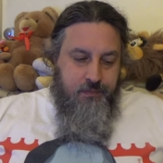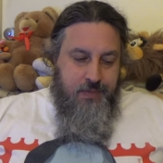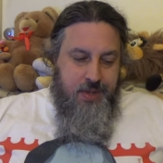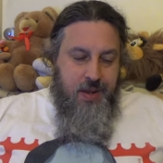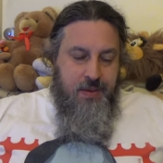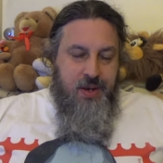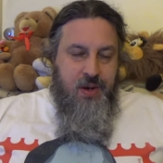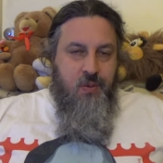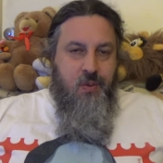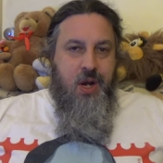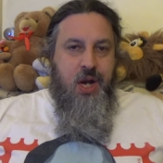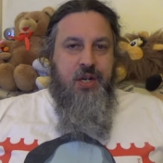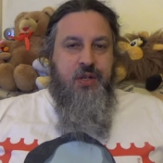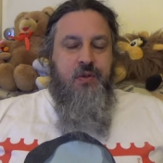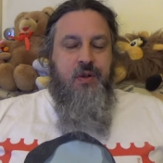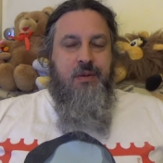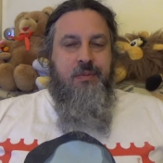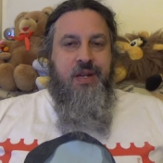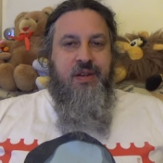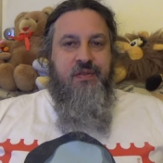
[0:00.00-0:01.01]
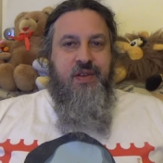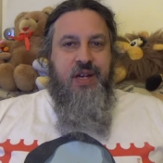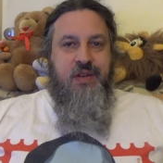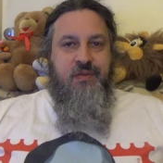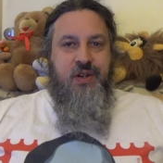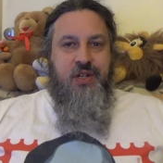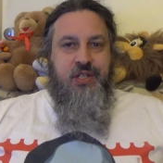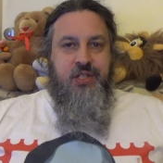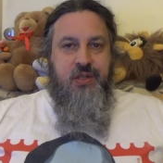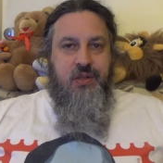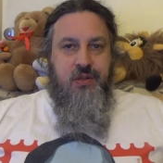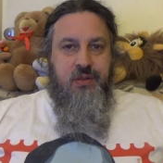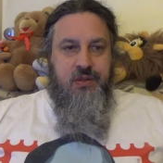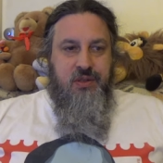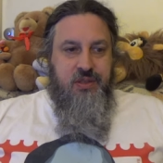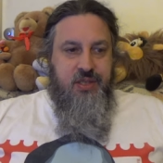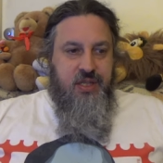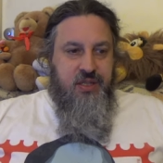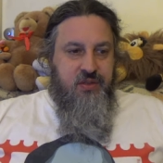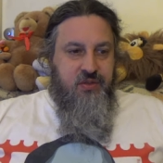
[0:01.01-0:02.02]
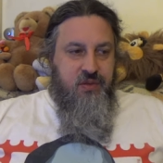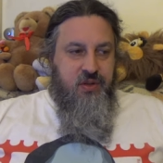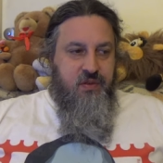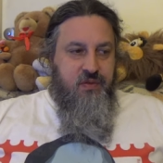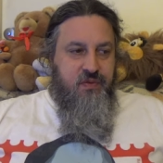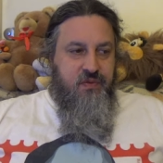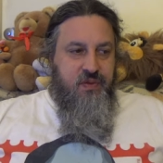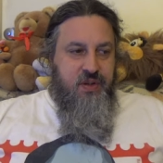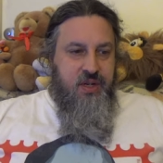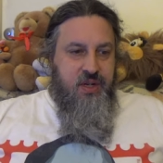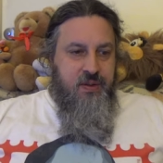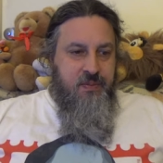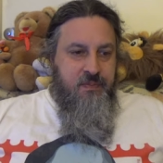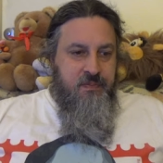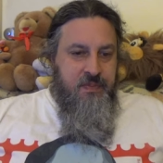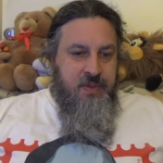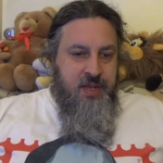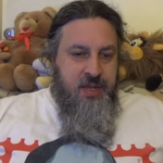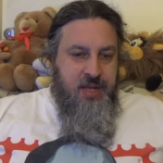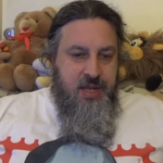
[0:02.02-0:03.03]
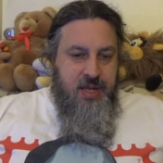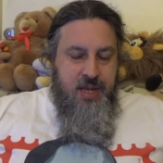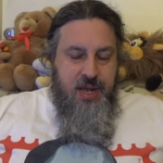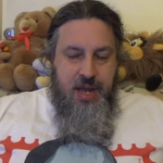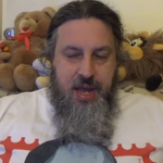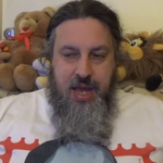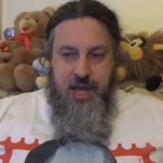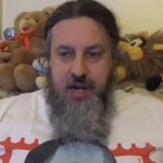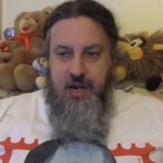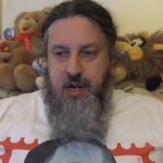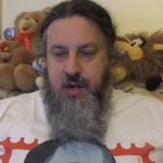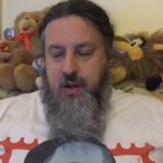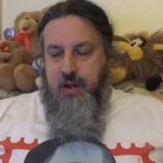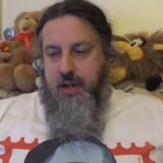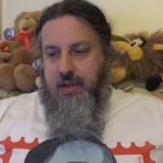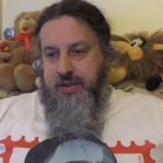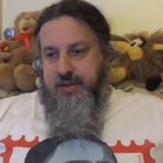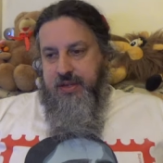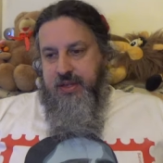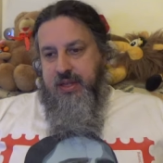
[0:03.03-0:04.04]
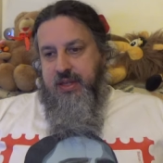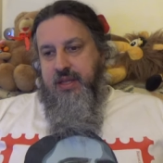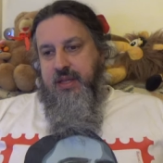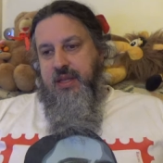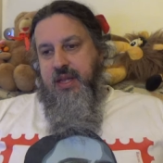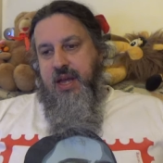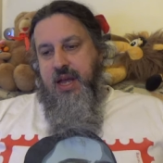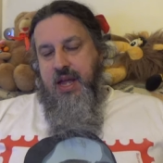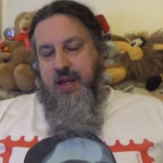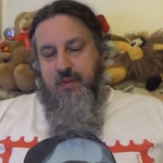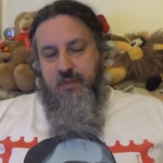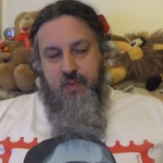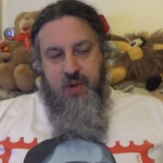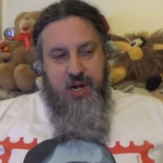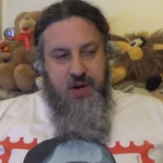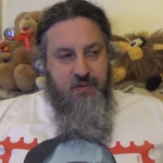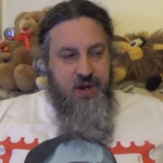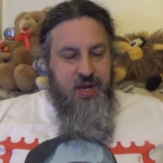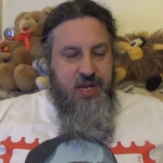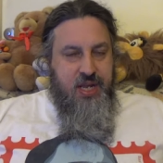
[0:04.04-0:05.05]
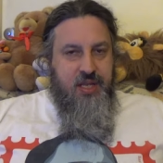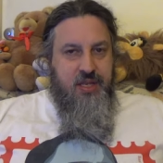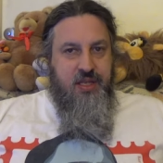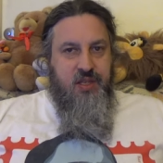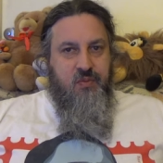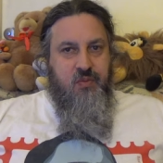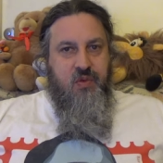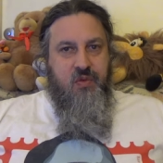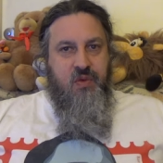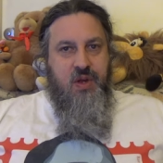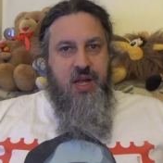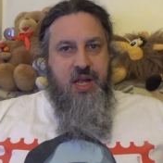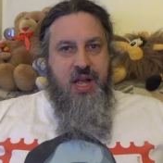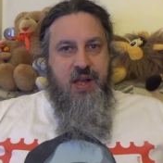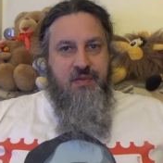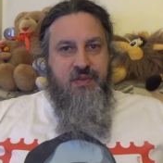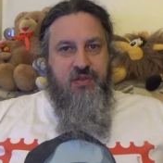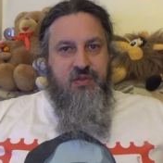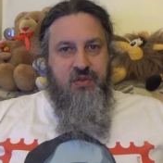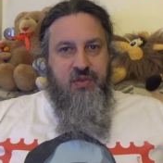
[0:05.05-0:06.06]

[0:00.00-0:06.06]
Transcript: I'm going to watch one of my favorite shows that sort of, I don't know, whenever I get into the mood, I have